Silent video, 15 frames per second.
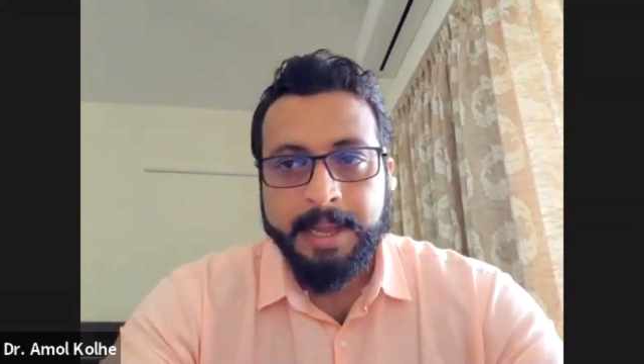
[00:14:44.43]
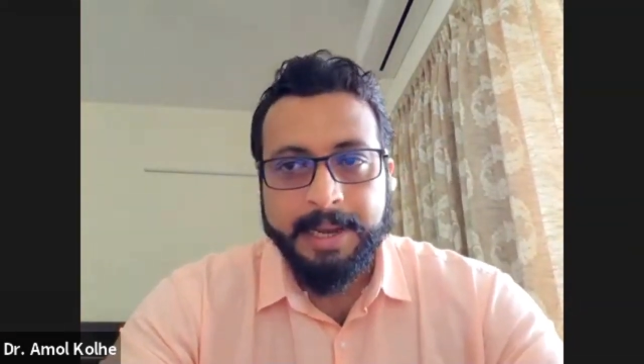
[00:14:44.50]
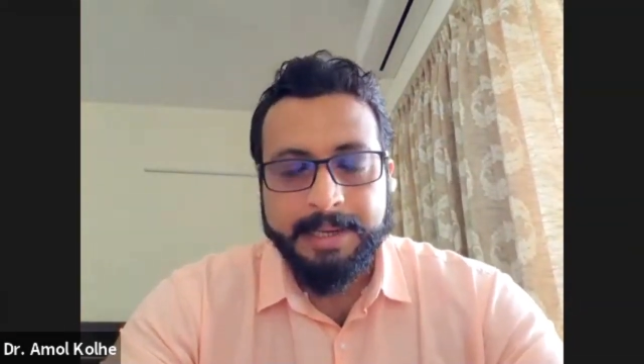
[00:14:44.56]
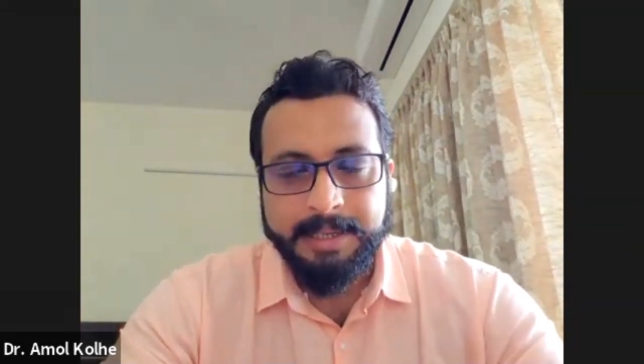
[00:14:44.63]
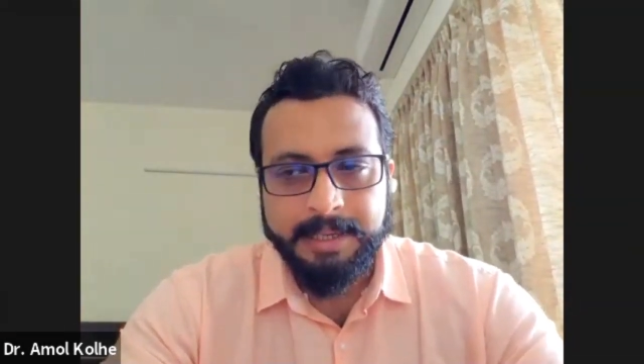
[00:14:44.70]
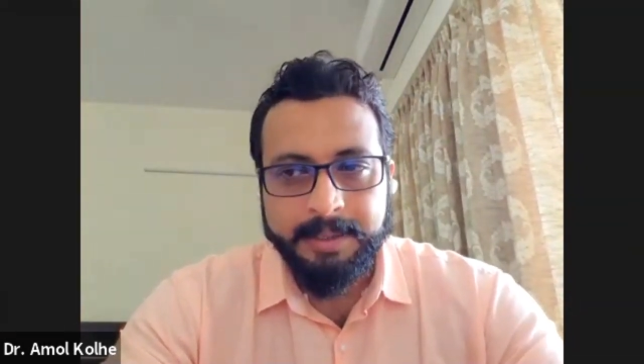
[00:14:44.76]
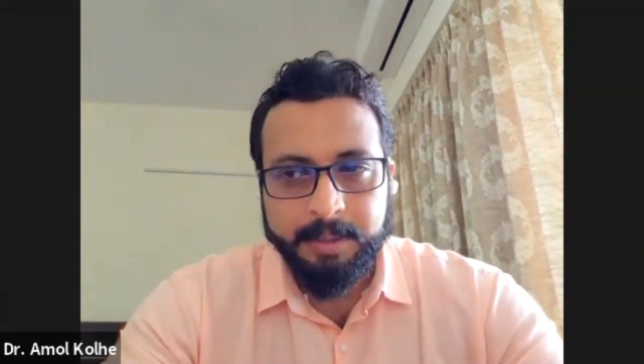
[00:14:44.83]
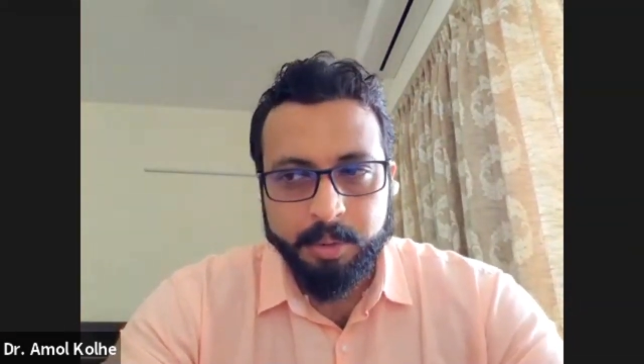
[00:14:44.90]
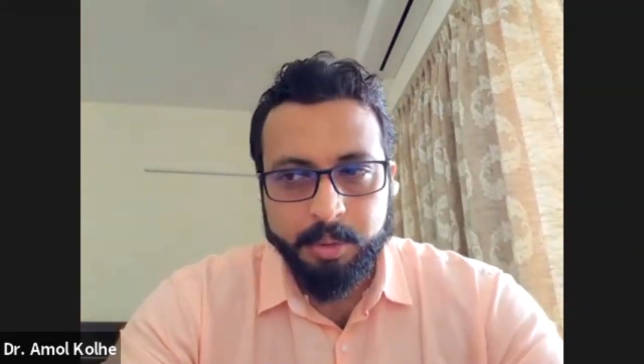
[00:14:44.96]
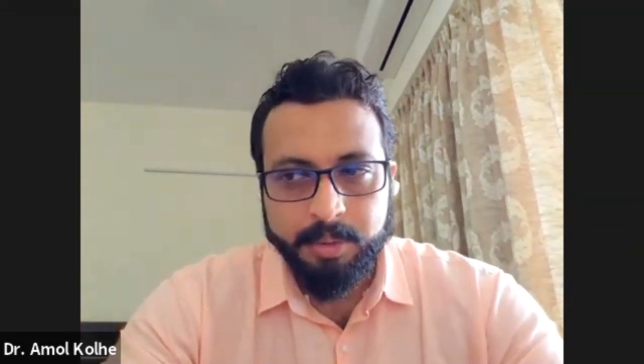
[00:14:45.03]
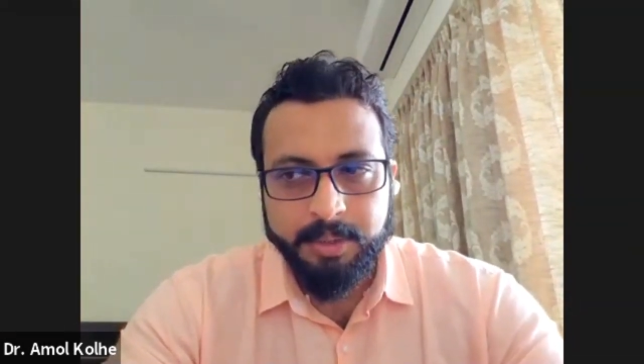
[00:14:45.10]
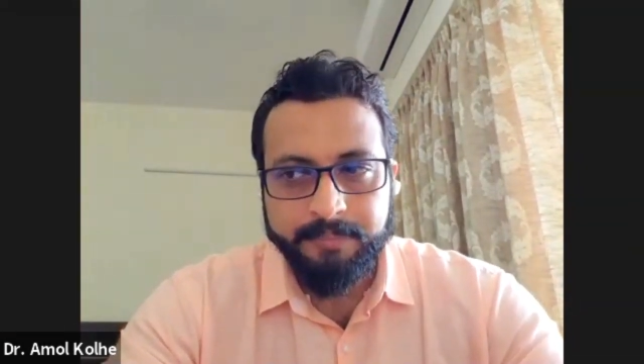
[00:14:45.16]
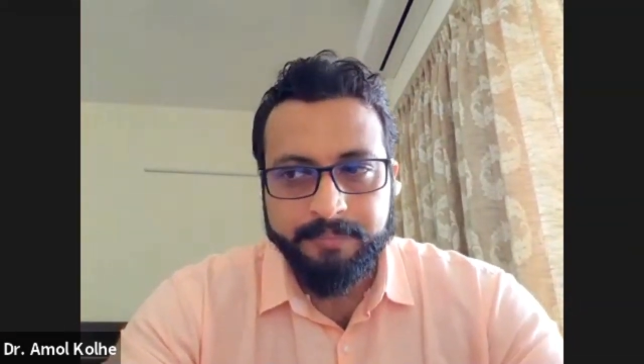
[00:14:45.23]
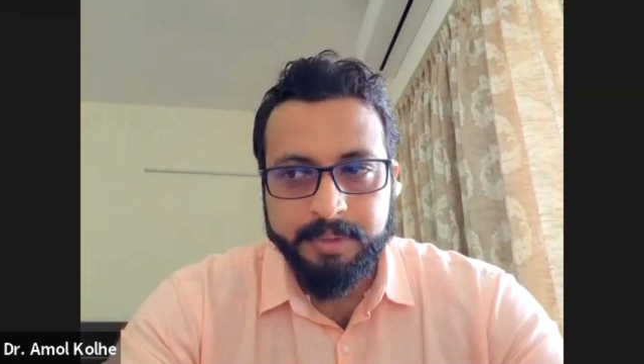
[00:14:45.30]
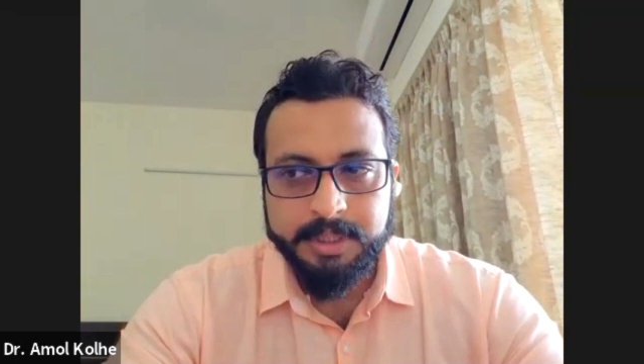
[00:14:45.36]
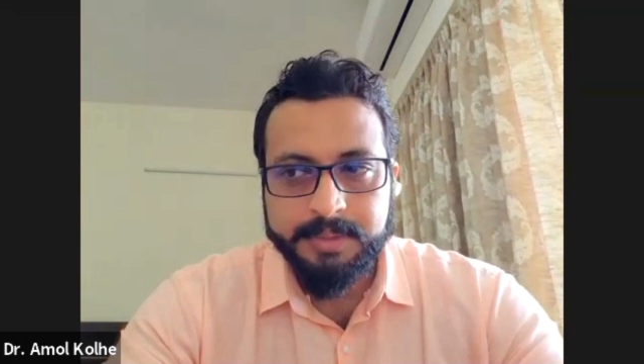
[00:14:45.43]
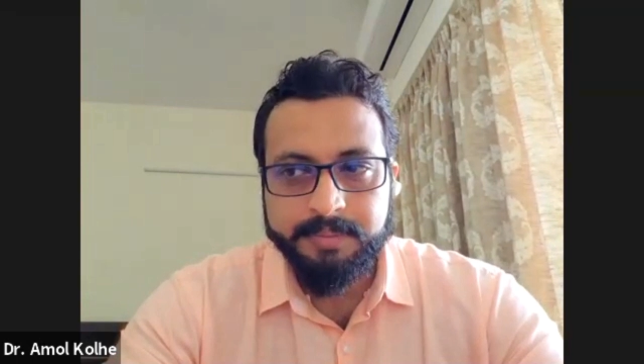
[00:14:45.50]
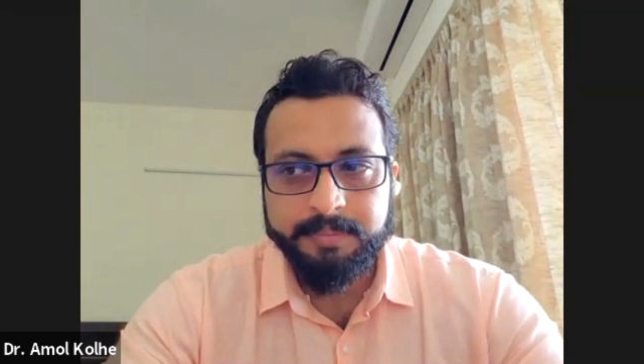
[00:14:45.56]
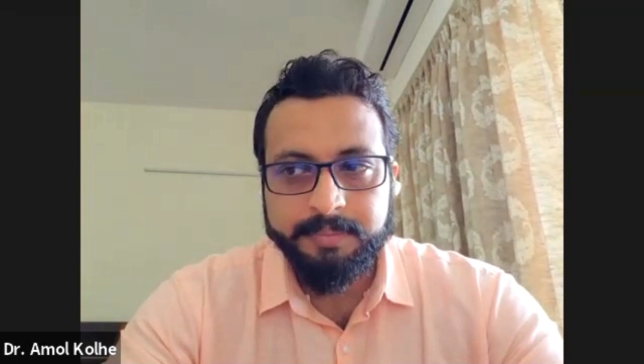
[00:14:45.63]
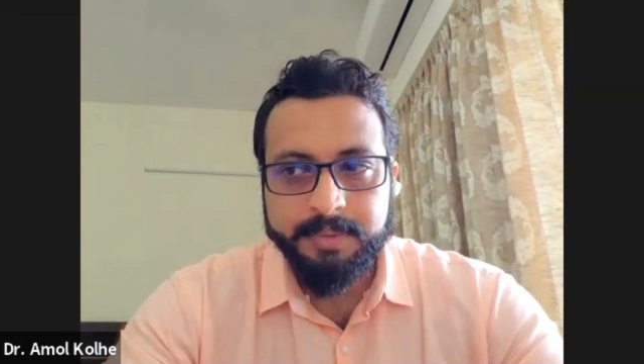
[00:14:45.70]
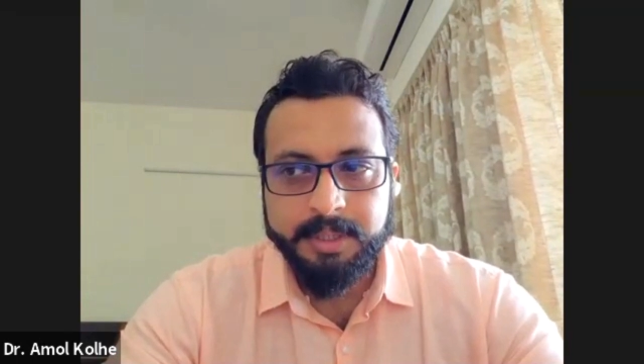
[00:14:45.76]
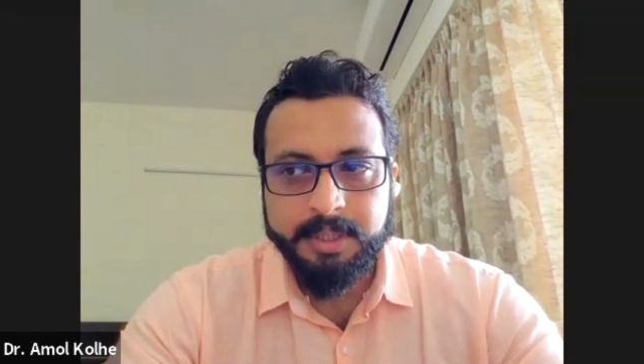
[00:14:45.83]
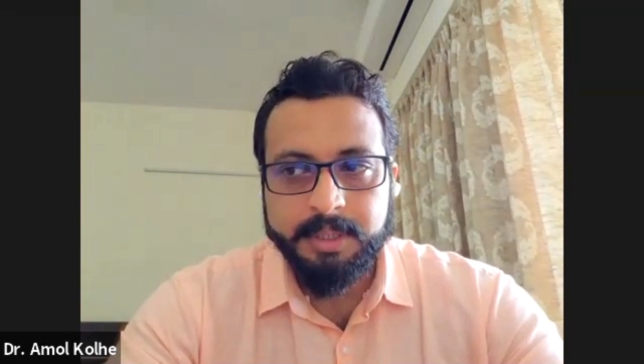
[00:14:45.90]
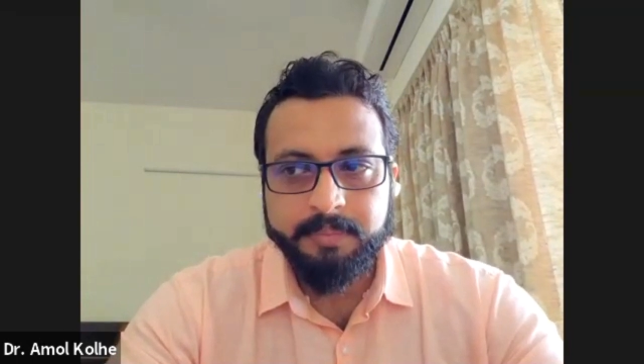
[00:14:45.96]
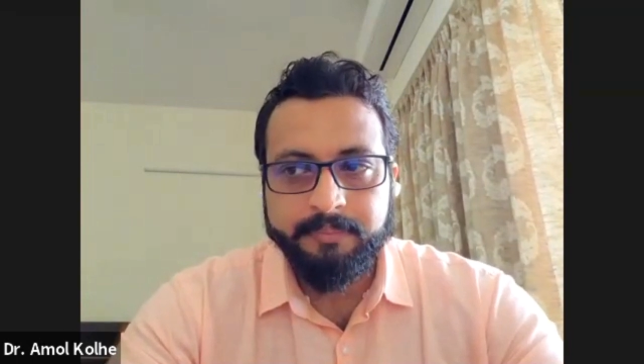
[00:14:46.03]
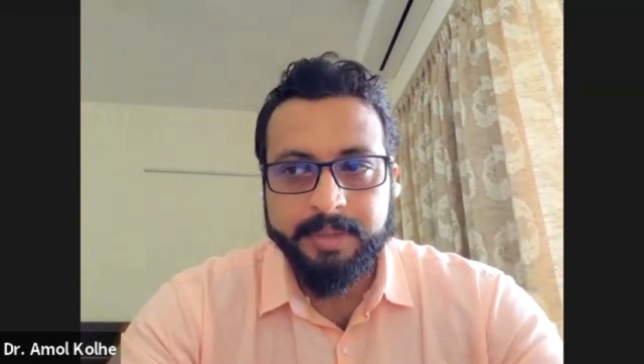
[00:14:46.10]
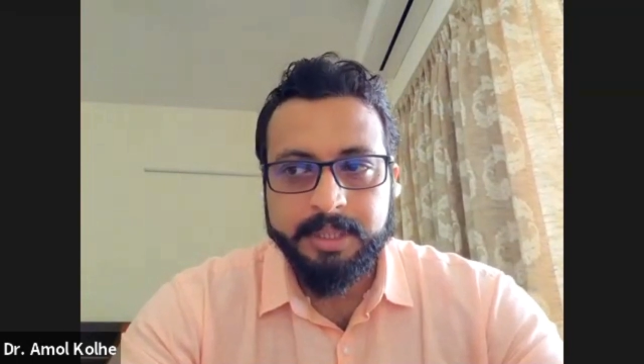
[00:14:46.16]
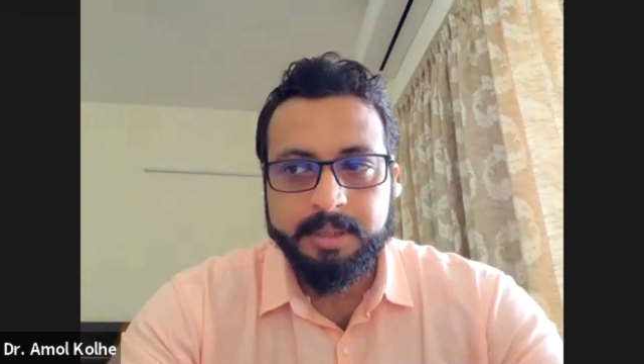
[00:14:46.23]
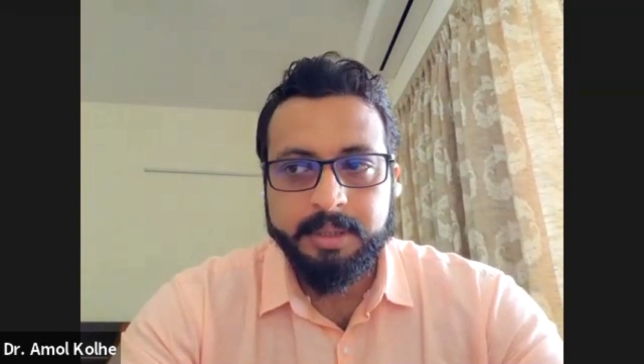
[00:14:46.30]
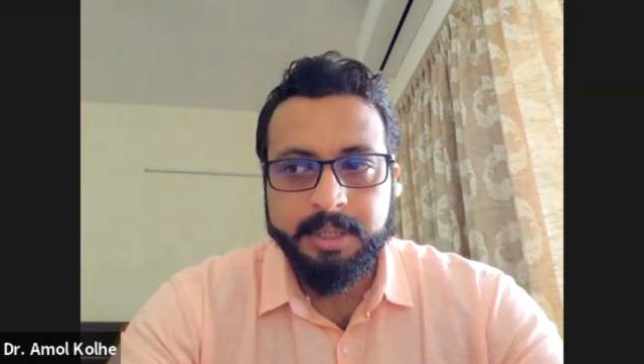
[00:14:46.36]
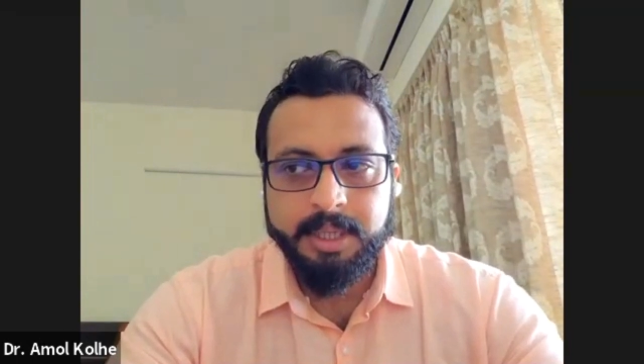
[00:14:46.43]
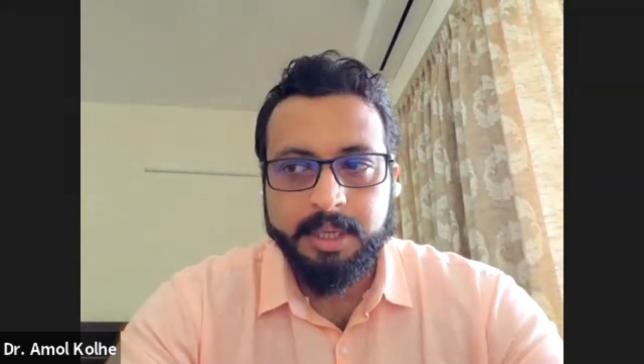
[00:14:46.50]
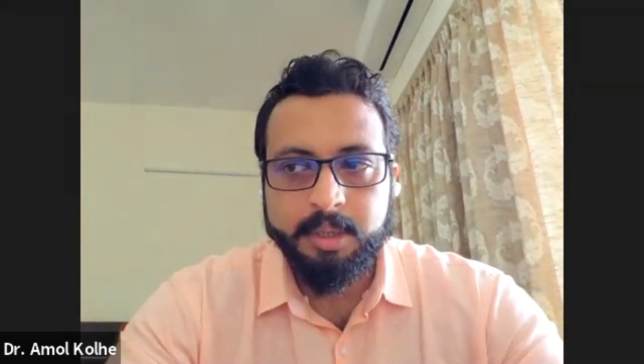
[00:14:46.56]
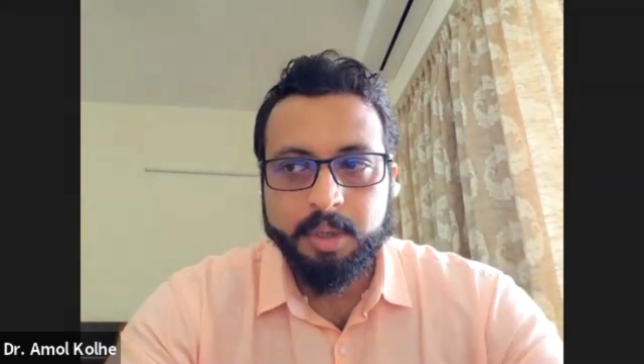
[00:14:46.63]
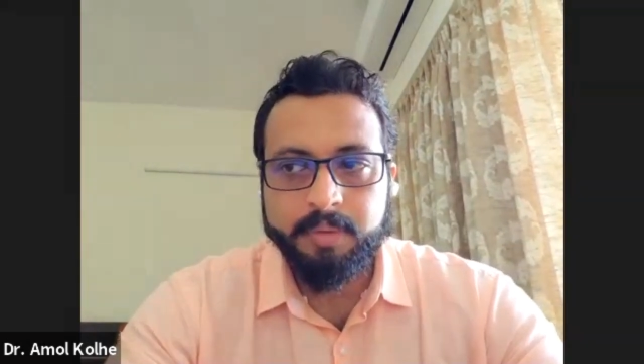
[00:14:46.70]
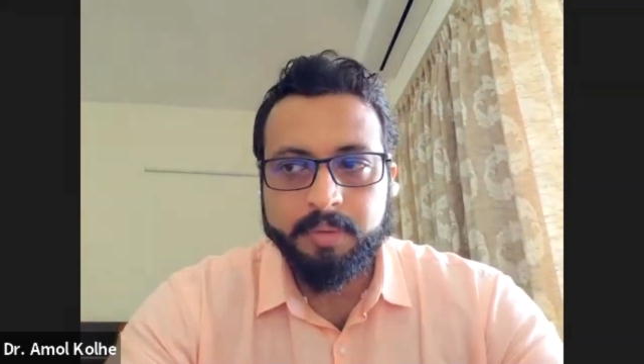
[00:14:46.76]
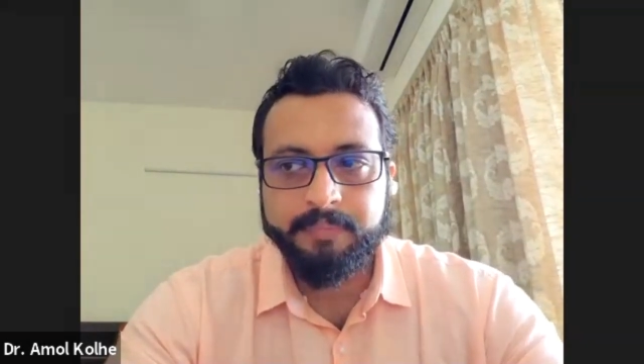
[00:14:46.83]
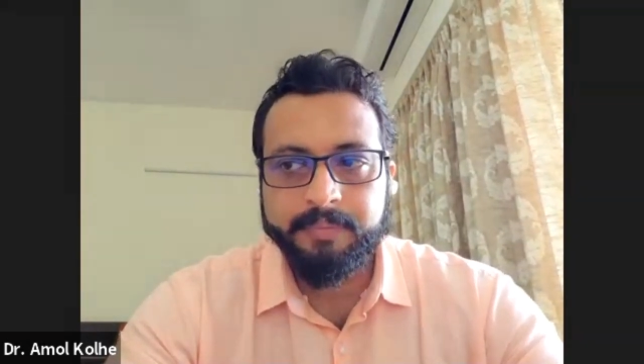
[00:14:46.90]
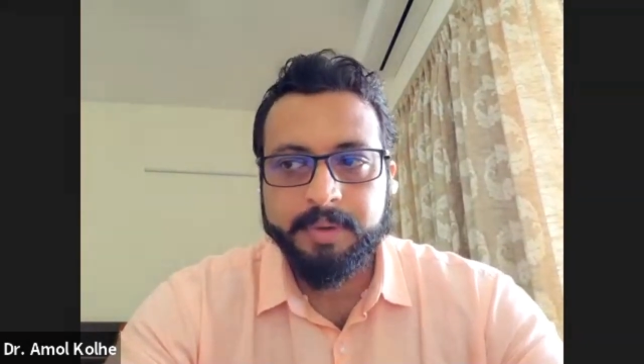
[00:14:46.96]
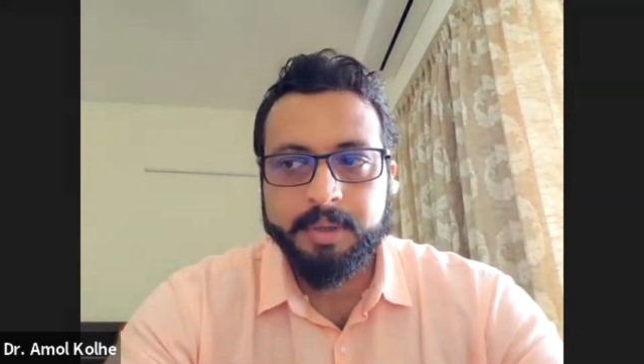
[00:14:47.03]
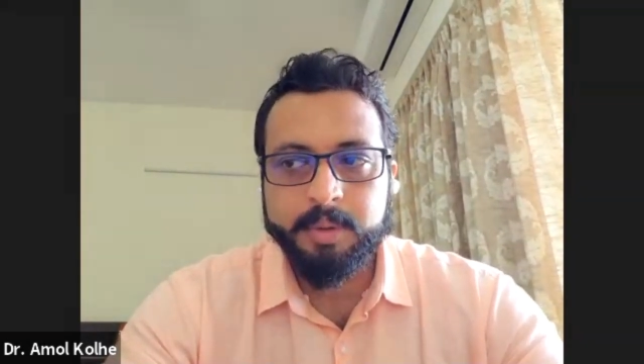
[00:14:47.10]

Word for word: And during first wave, when the need of